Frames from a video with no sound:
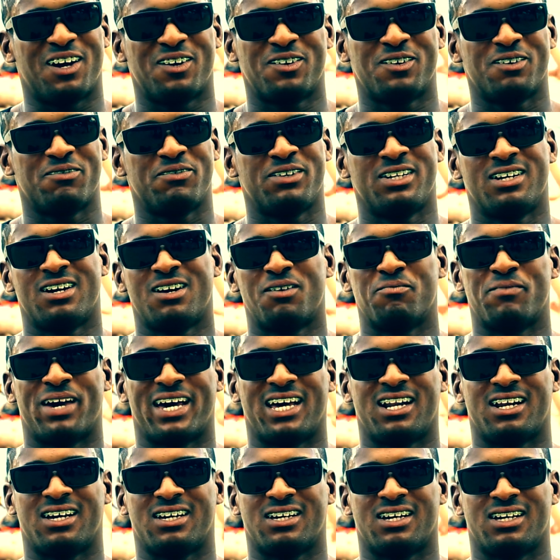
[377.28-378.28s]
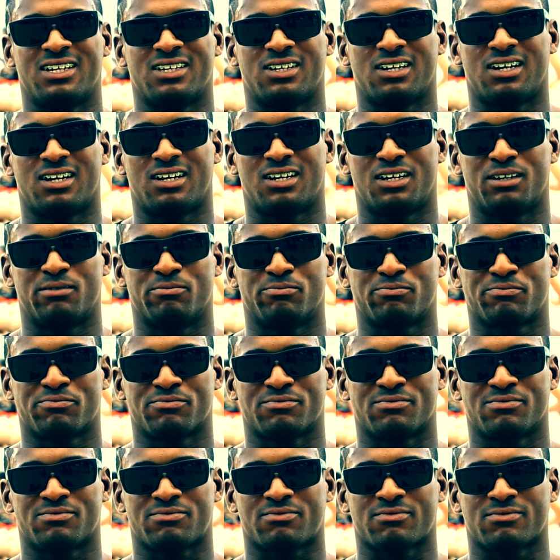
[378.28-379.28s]
I don't even know, man. It, eh, um,
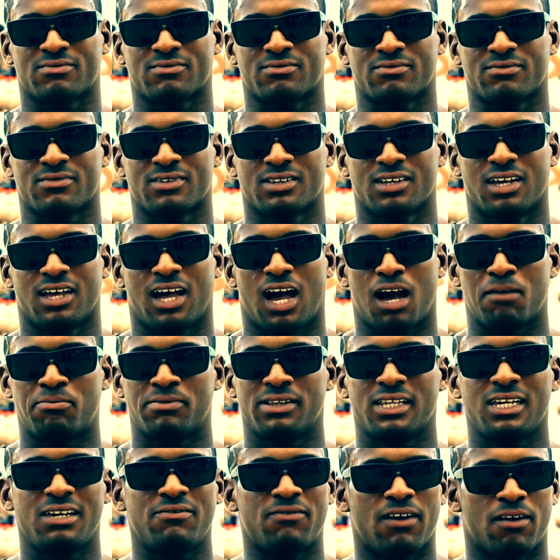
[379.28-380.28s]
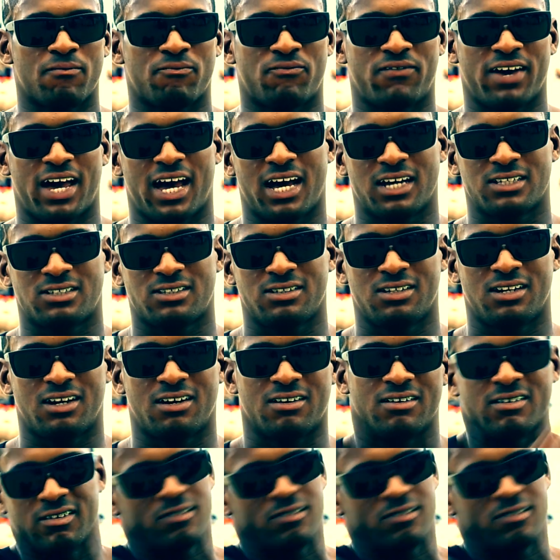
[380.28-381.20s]
I believe I'm fast. You know,